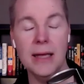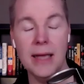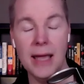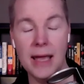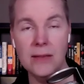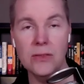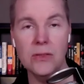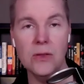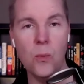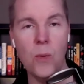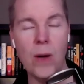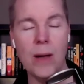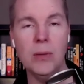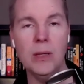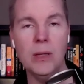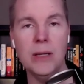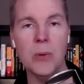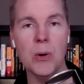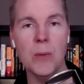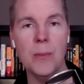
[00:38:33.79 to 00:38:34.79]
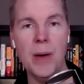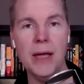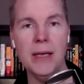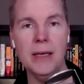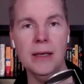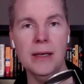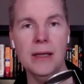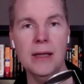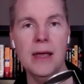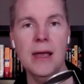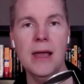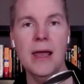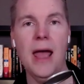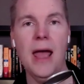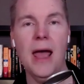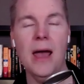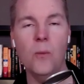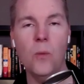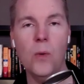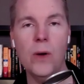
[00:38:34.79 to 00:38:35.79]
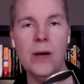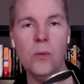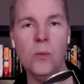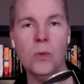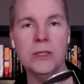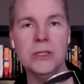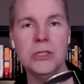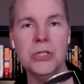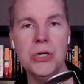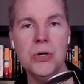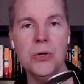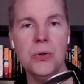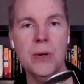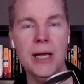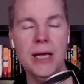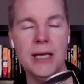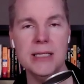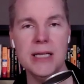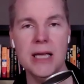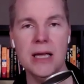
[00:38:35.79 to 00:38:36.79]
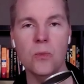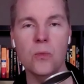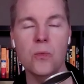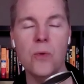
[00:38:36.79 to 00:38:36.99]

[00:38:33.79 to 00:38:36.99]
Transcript: hit the web clipper button, and what it will do is it